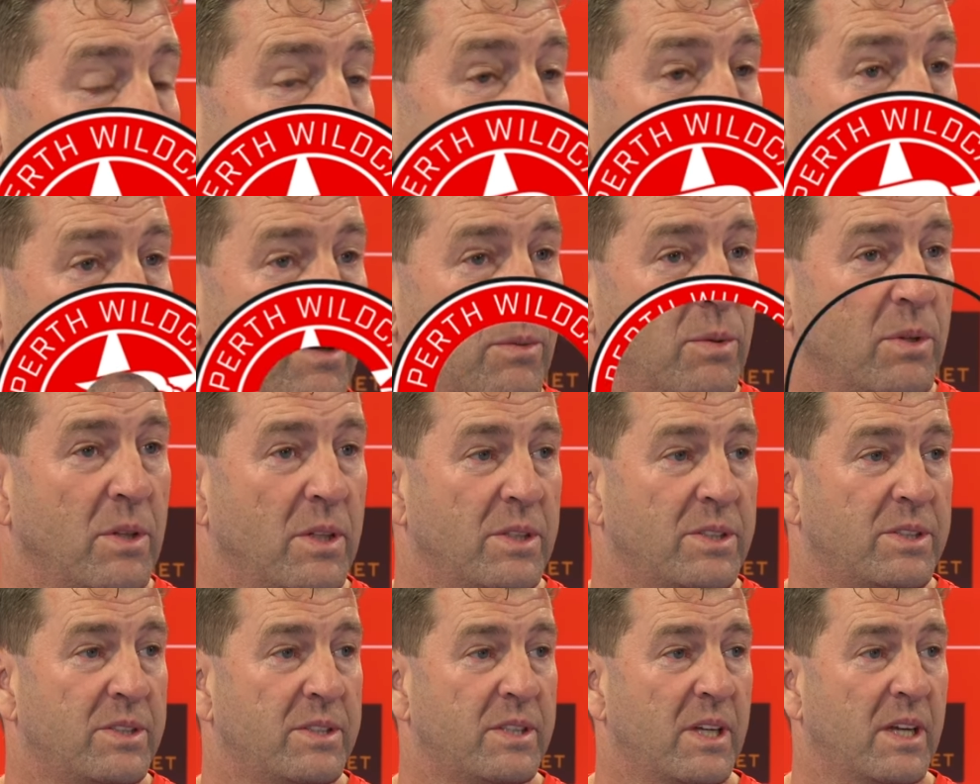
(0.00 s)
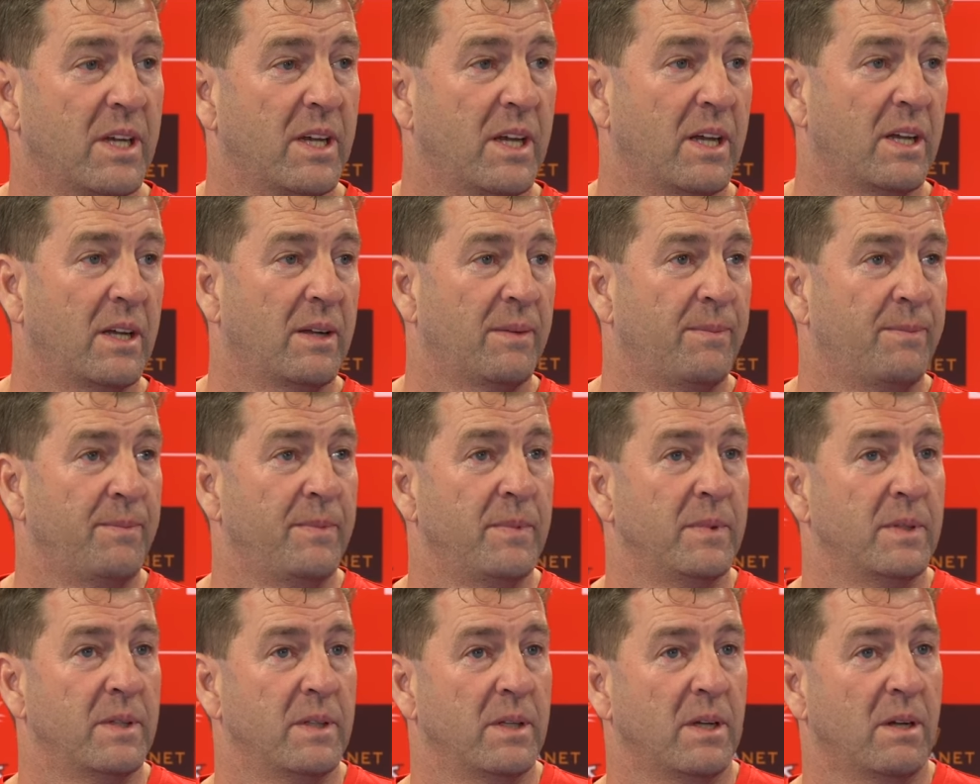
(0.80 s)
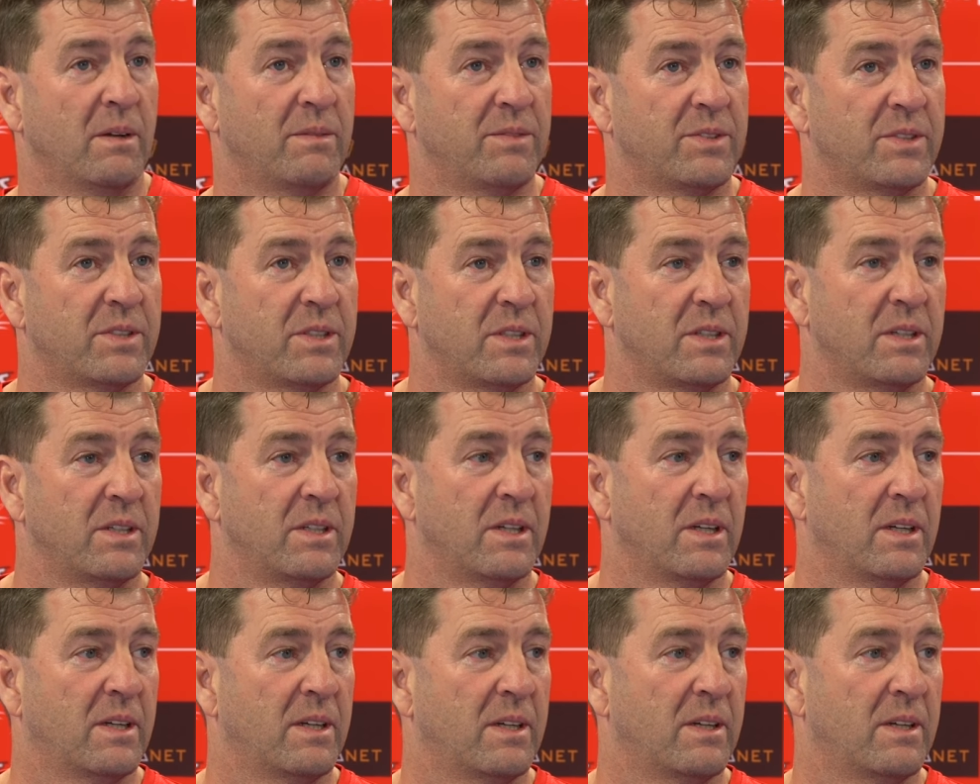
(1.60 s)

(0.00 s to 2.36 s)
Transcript: Yeah, well, it's obviously